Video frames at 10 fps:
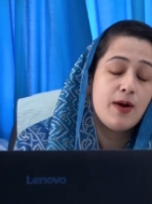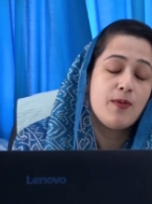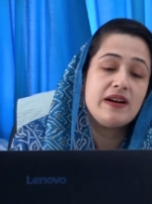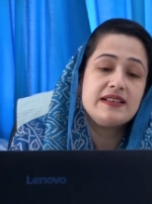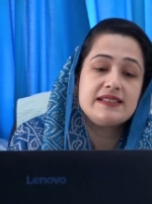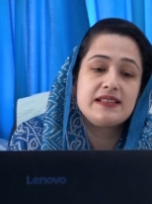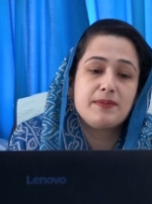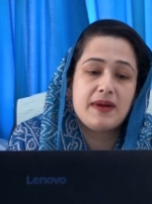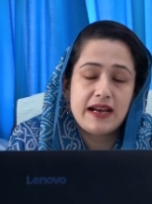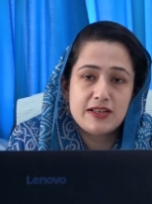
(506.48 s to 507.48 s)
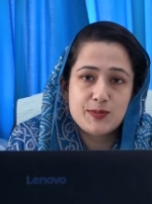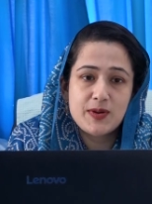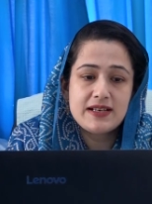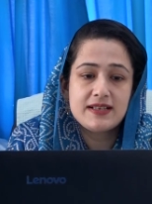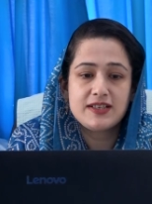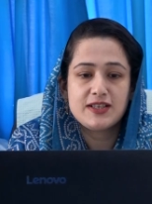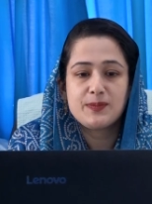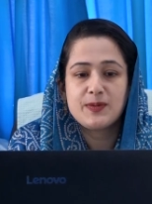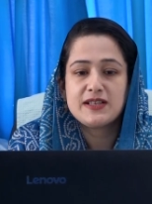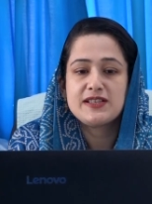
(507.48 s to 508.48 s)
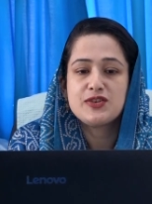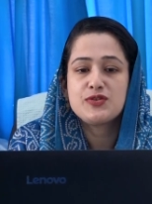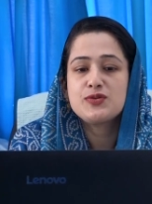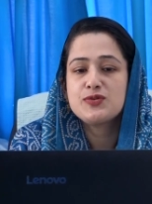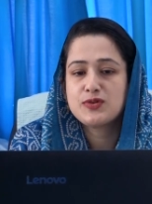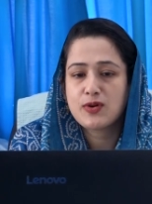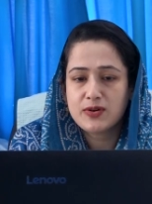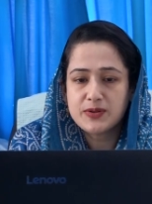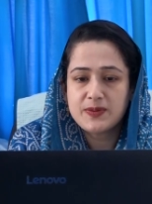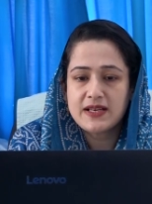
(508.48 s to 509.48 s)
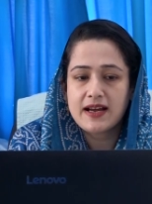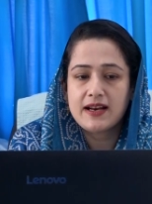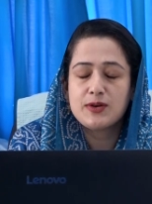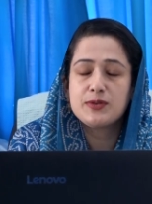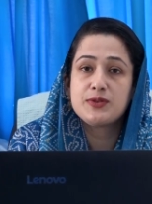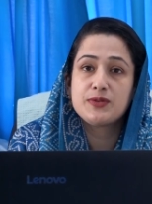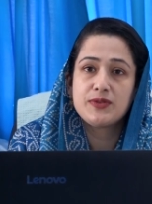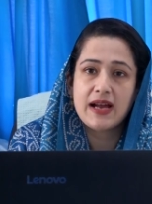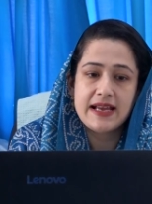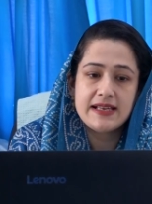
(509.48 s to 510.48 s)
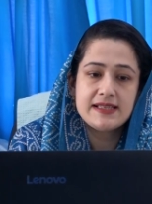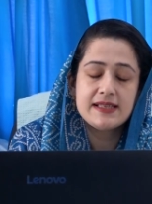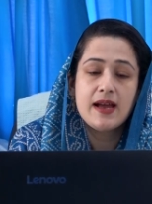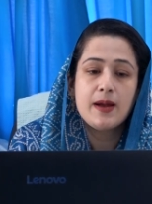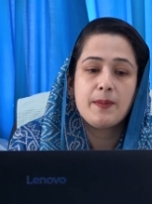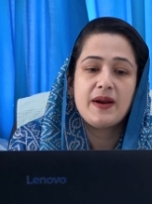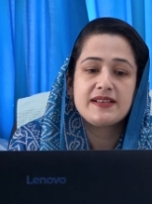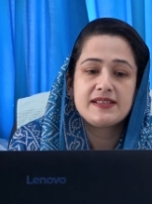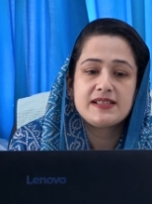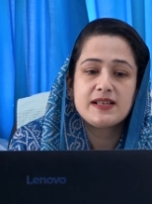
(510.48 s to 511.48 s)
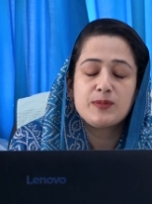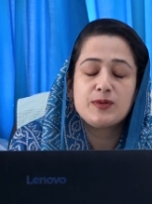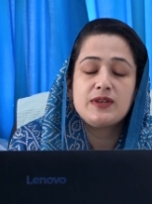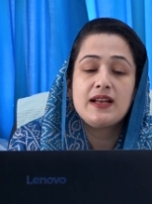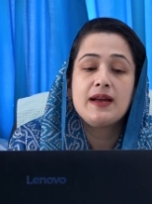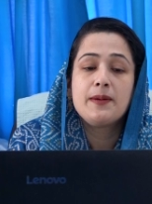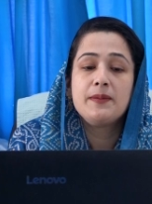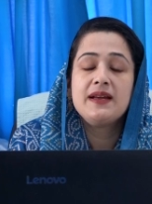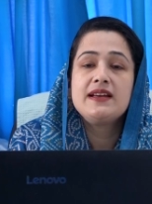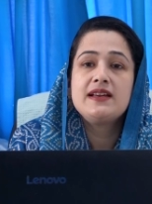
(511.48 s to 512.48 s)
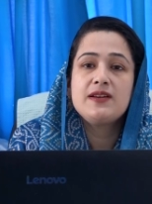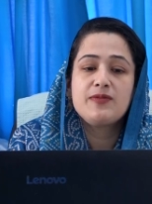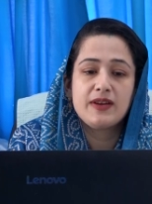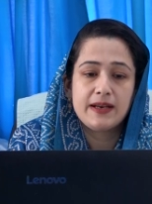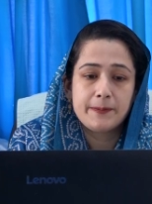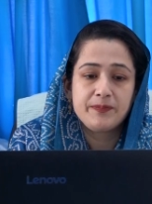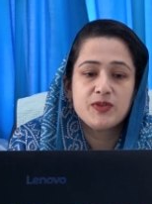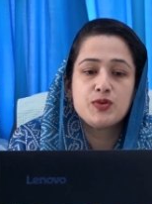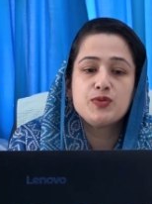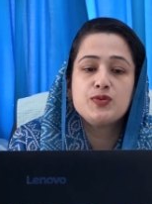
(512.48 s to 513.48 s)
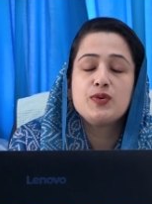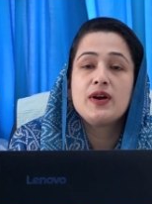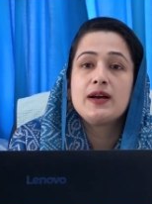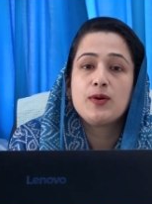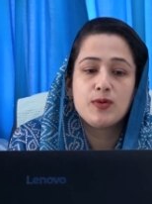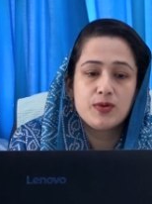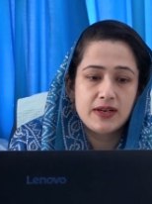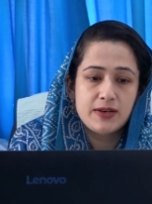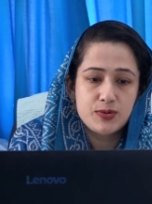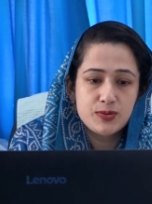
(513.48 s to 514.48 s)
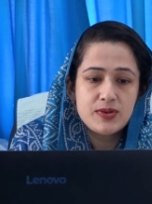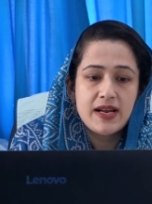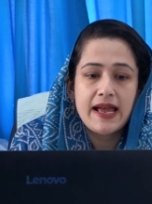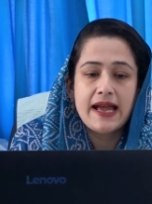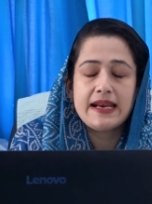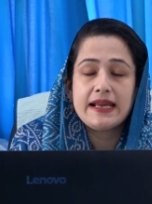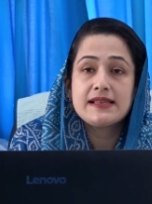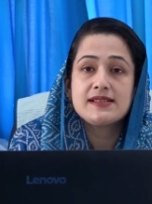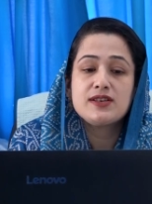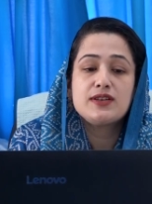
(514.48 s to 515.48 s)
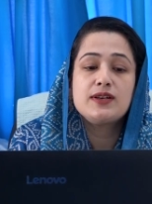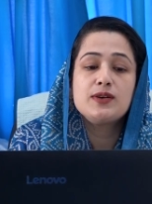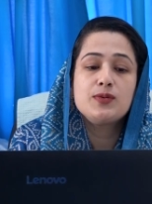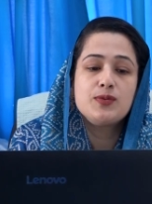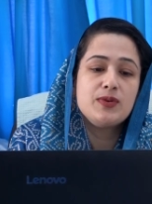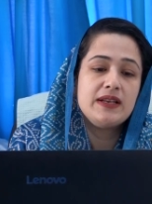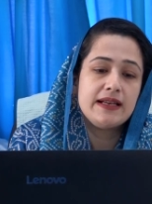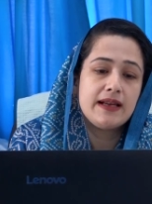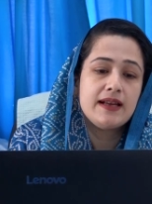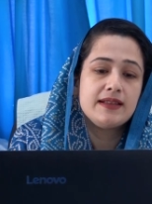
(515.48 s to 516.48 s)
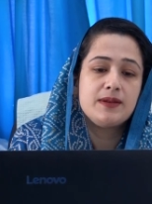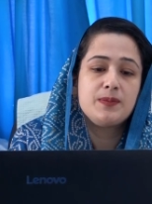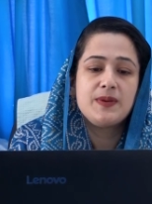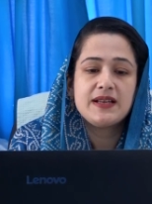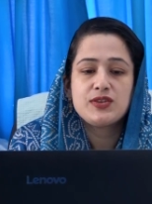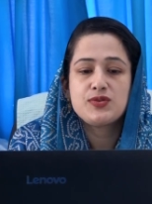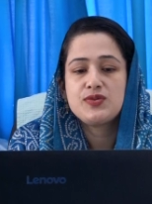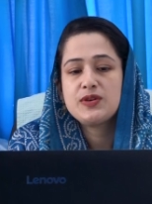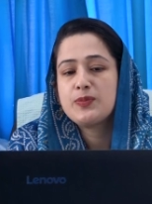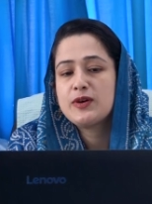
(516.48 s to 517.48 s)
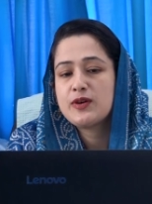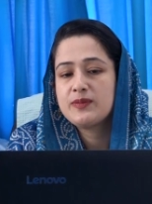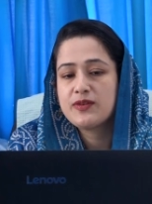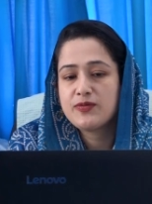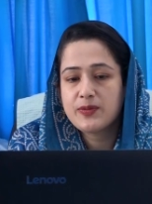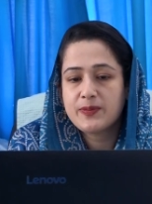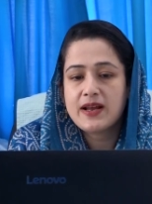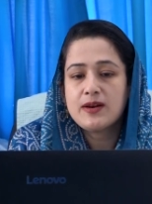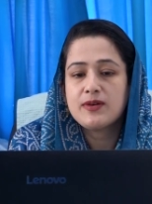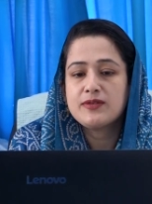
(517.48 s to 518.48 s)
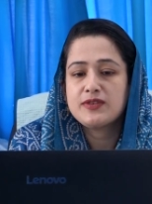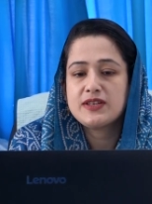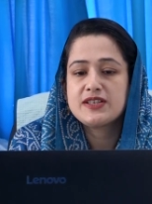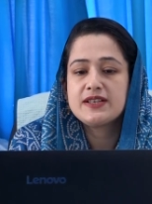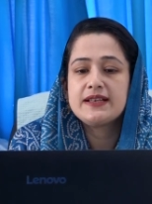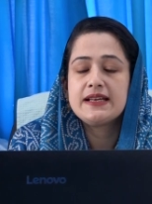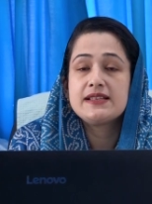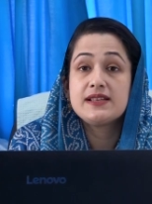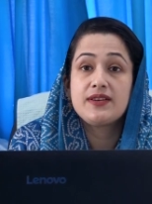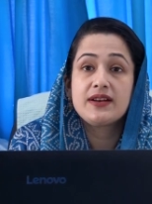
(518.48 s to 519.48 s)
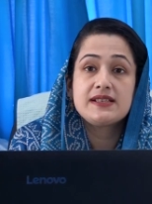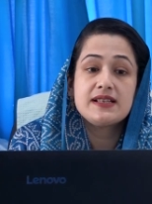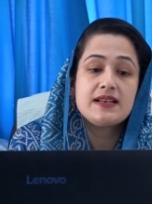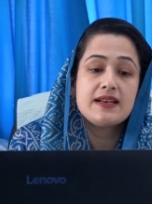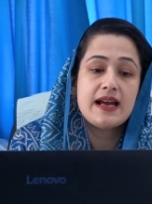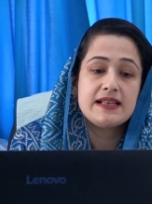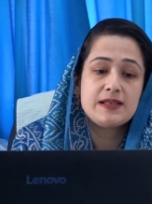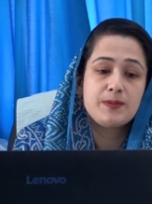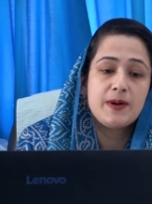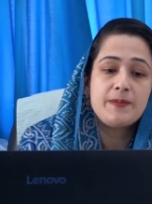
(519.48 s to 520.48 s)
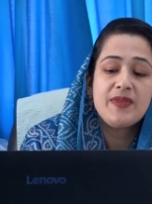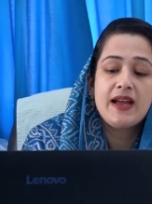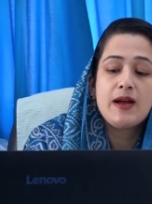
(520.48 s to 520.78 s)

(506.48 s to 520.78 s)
What is the management? Temperature should not be allowed to rise. Paracetamol may given through oral route and external cooling. The best treatment of the febrile convulsion is rectal diazepam.